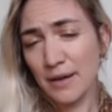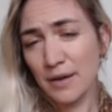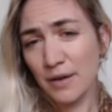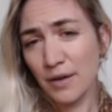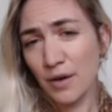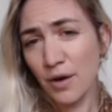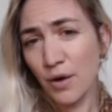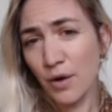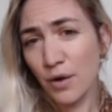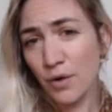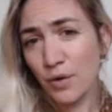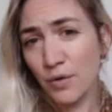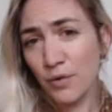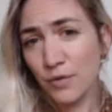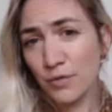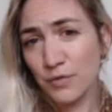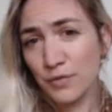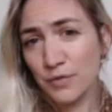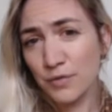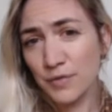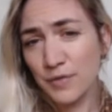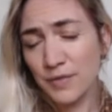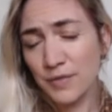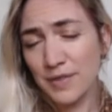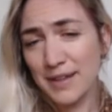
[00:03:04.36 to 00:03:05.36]

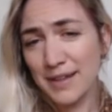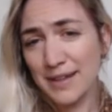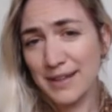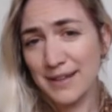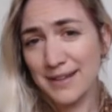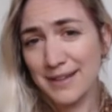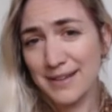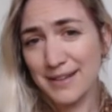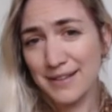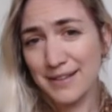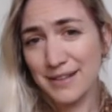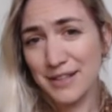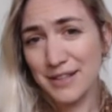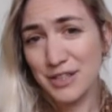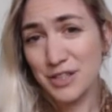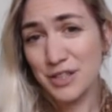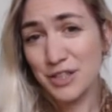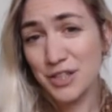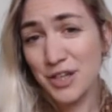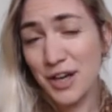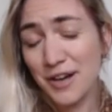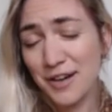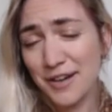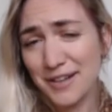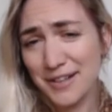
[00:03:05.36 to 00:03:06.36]
of the
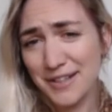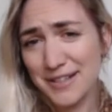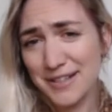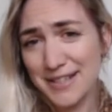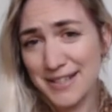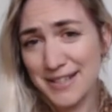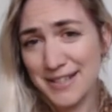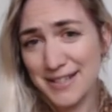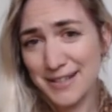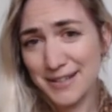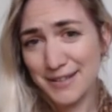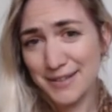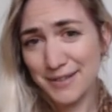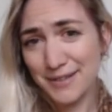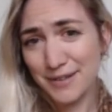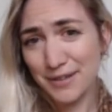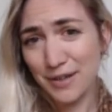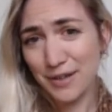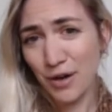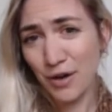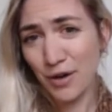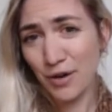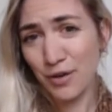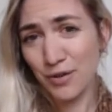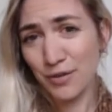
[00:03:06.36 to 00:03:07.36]
shards
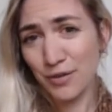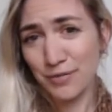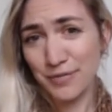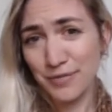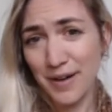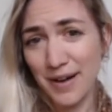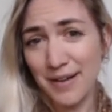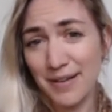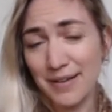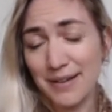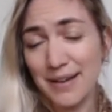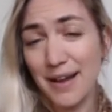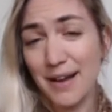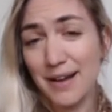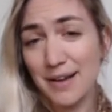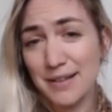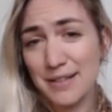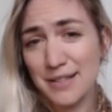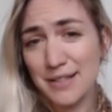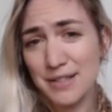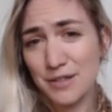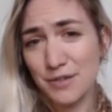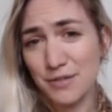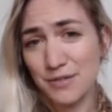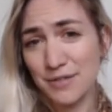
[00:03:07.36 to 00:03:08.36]
of our
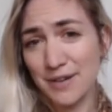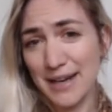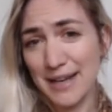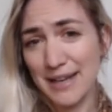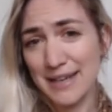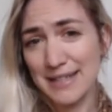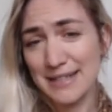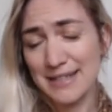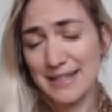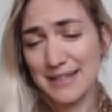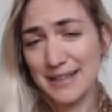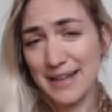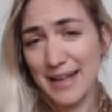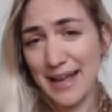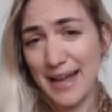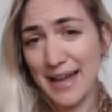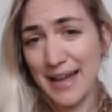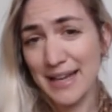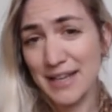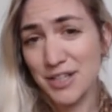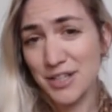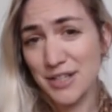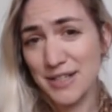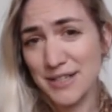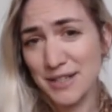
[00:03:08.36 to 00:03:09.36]
last great
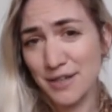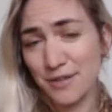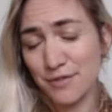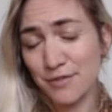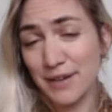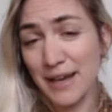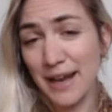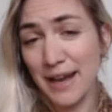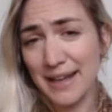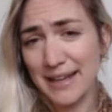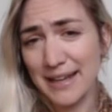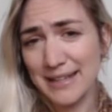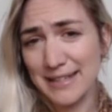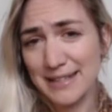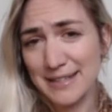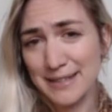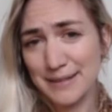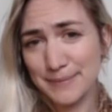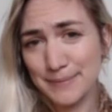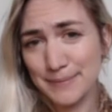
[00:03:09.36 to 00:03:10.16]
ages of light.